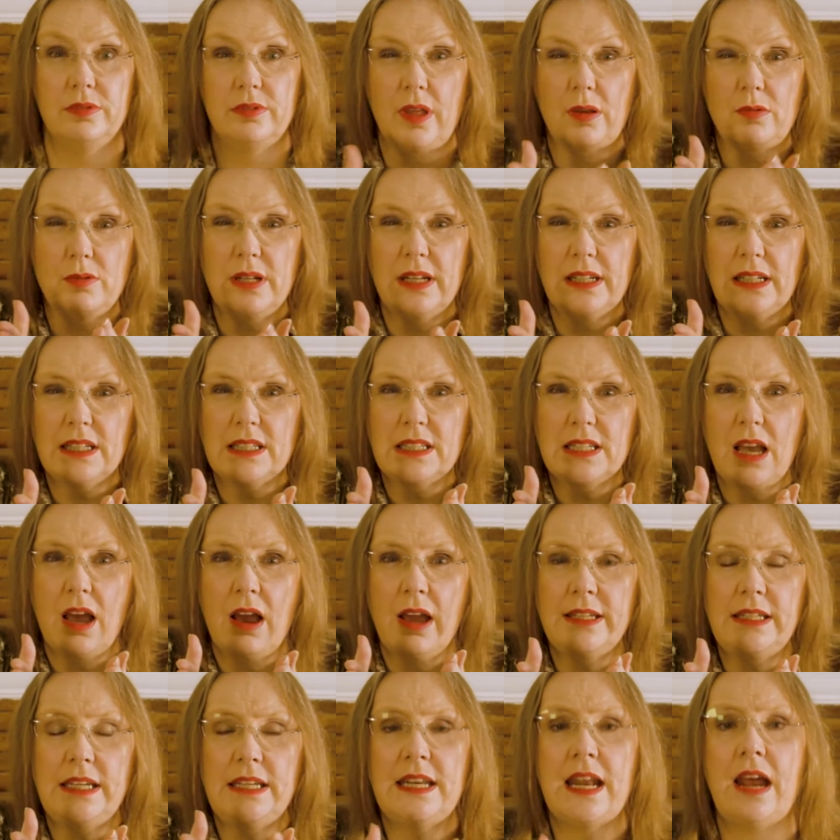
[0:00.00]
those little
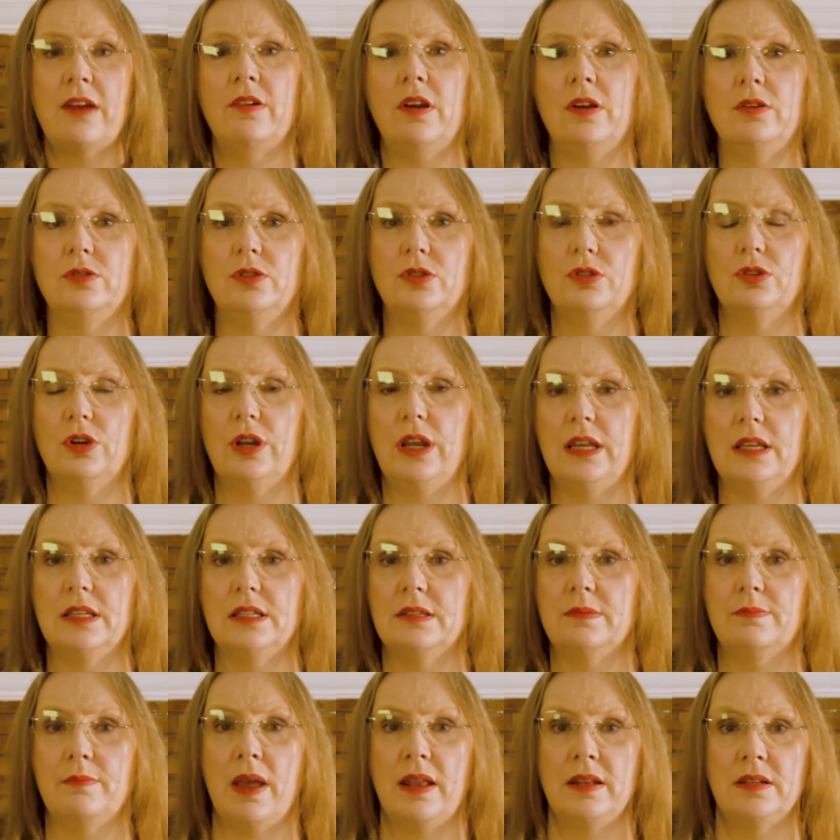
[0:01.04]
tiny narrow
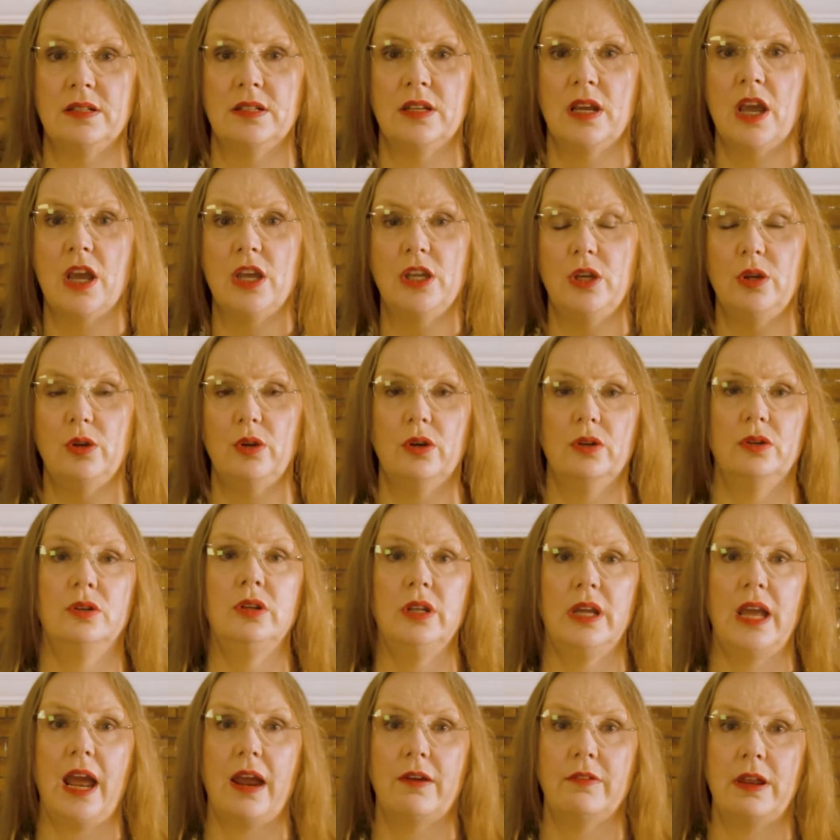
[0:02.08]
streets meant you
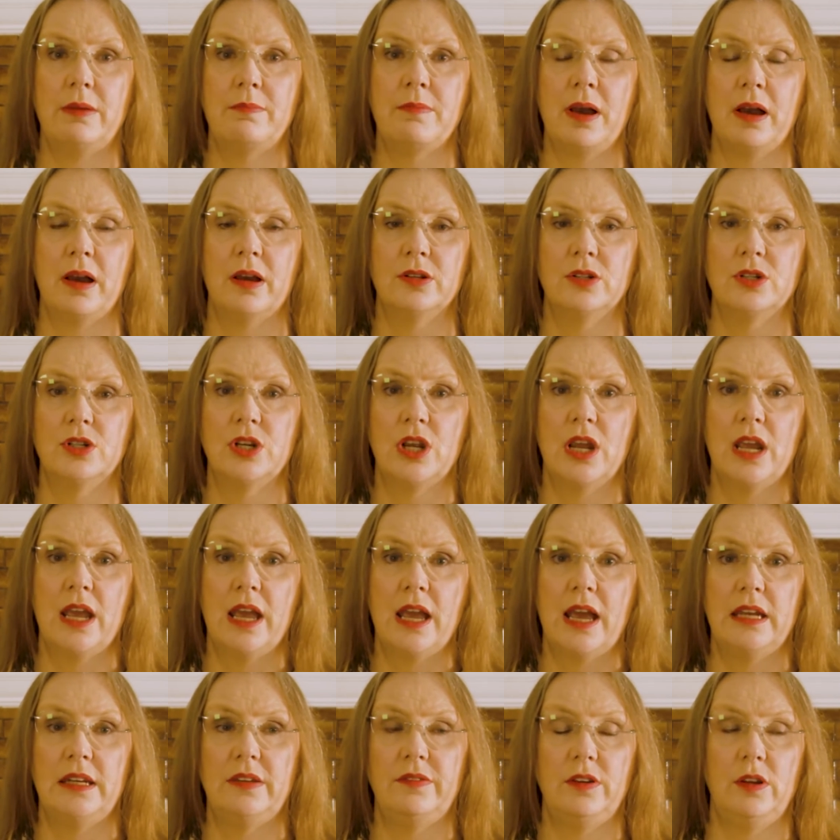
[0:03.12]
couldn't carry much.
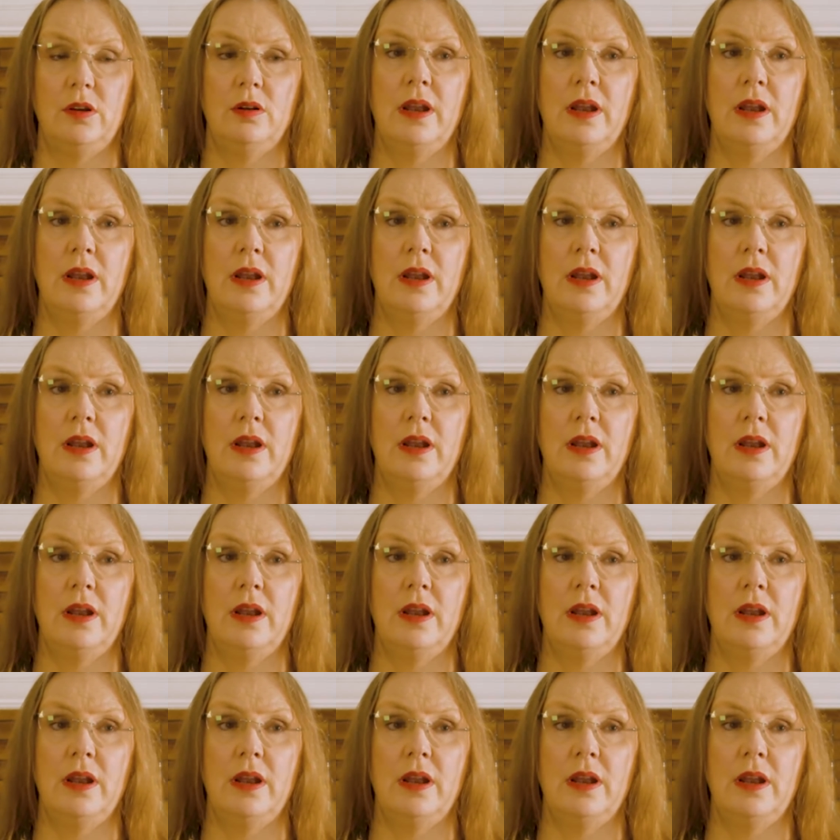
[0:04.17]
And if you